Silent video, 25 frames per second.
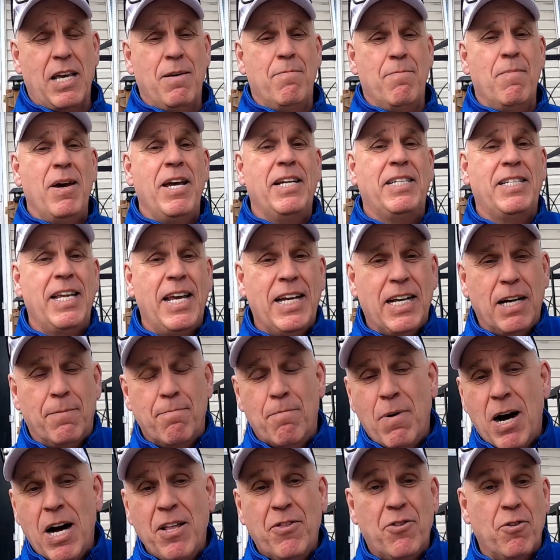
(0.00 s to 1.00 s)
It might take a
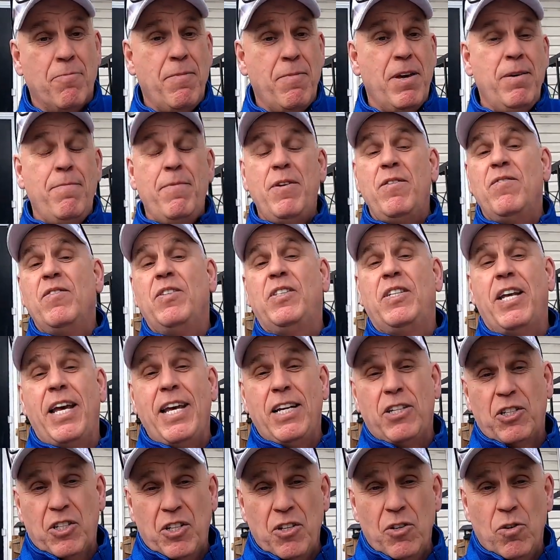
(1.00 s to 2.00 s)
month or maybe even
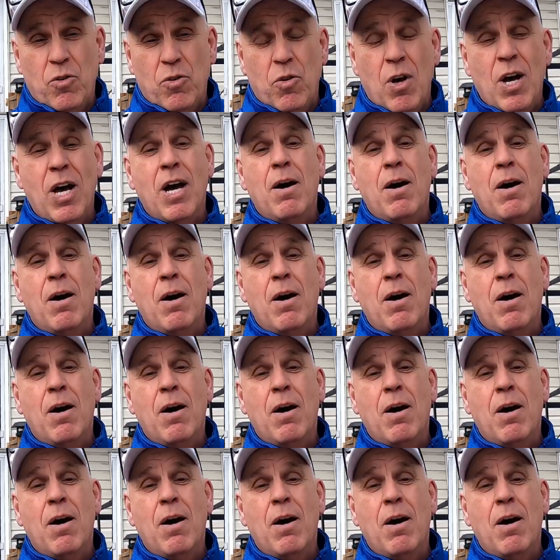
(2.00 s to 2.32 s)
take two,